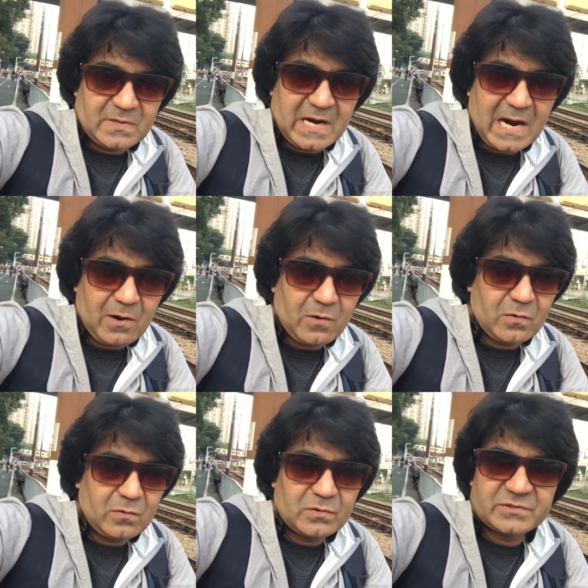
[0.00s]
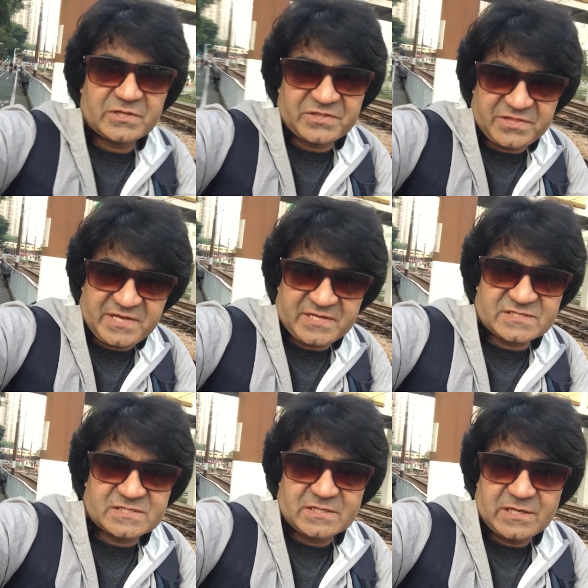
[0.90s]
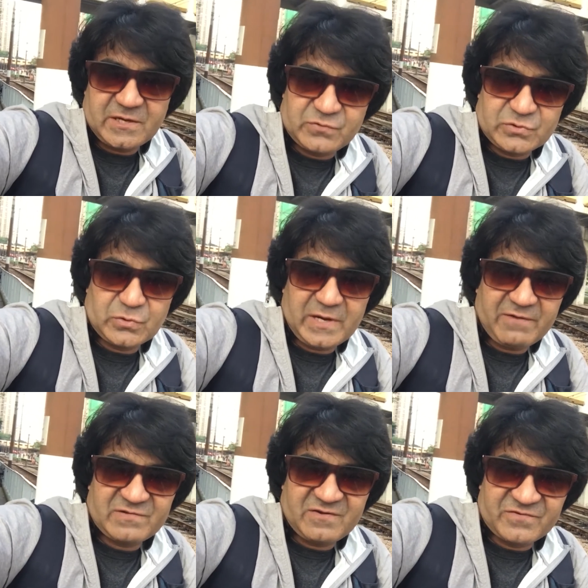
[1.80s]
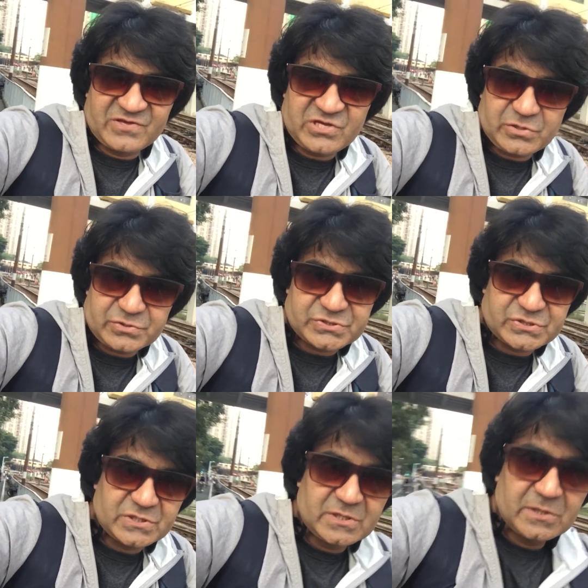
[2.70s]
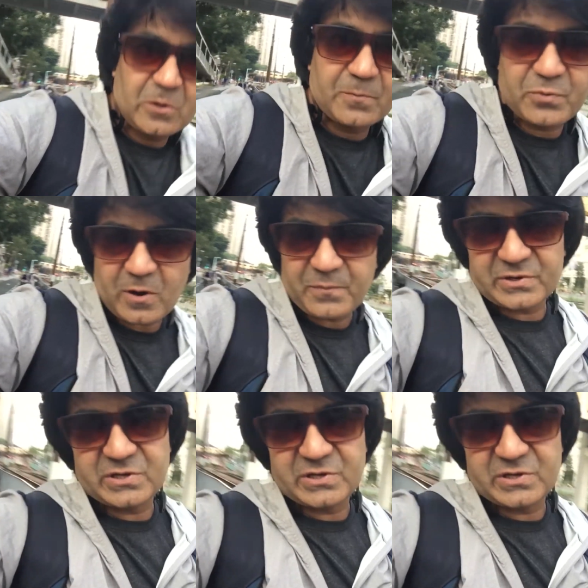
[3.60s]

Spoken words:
how the things, if you don't have enough gears or proper